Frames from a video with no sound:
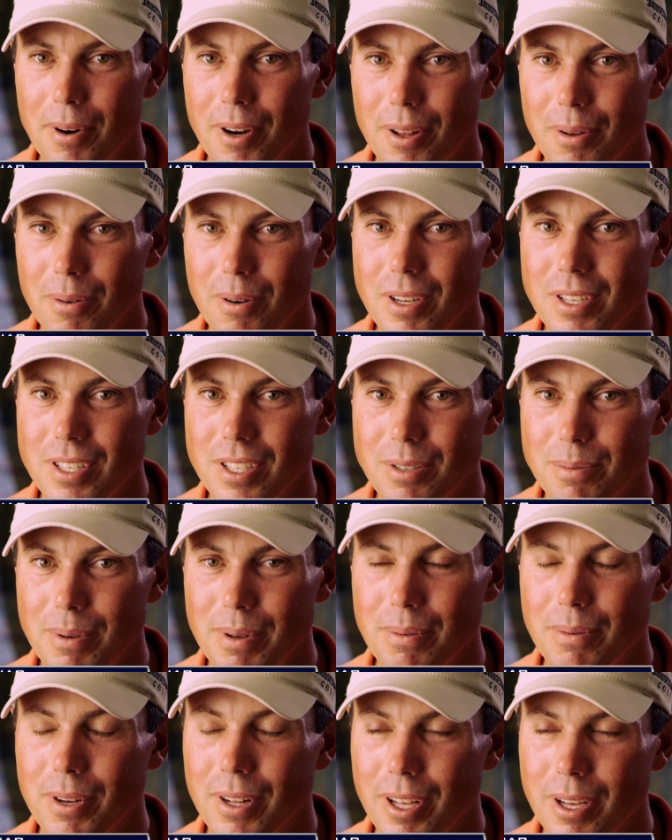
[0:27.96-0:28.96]
one of the ones that's
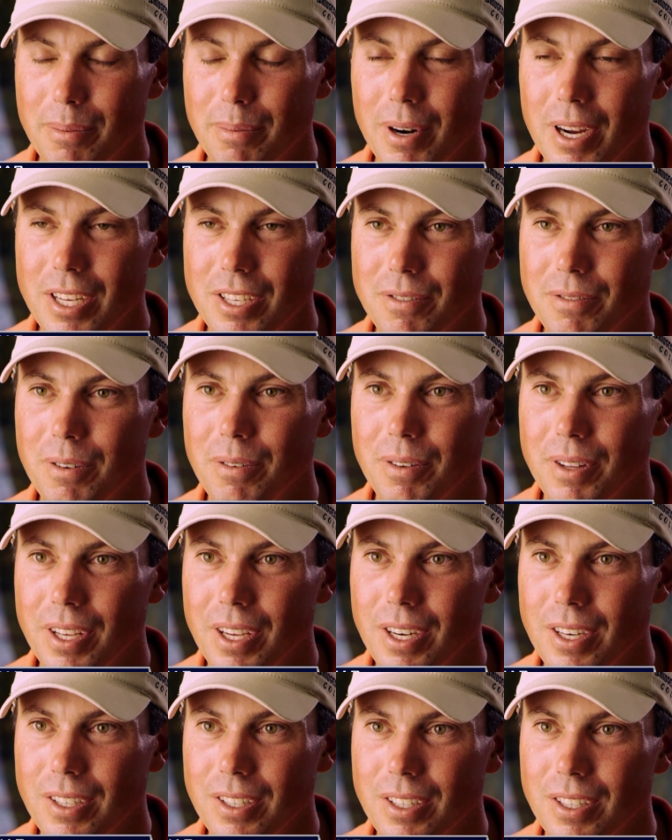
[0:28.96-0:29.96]
been really impressive over the
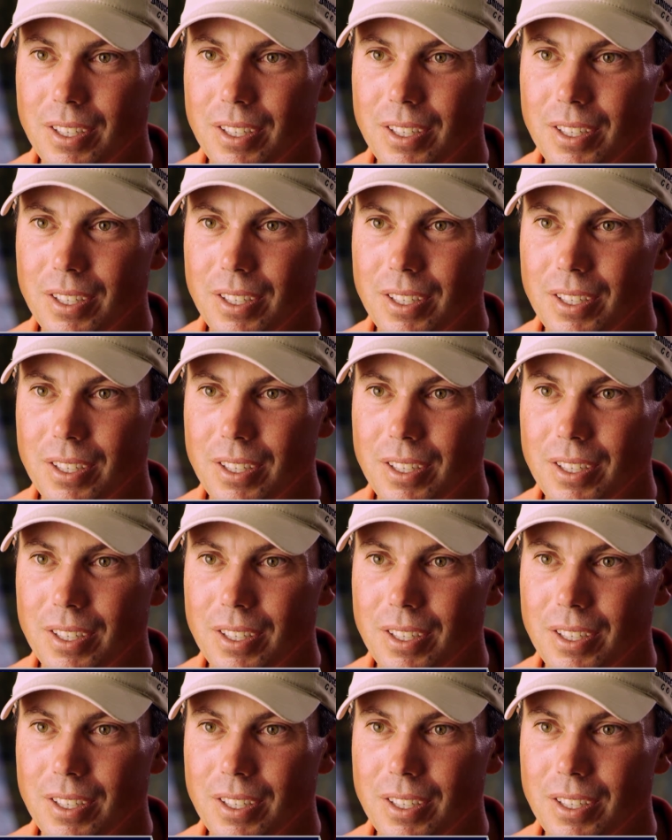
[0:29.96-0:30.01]
years.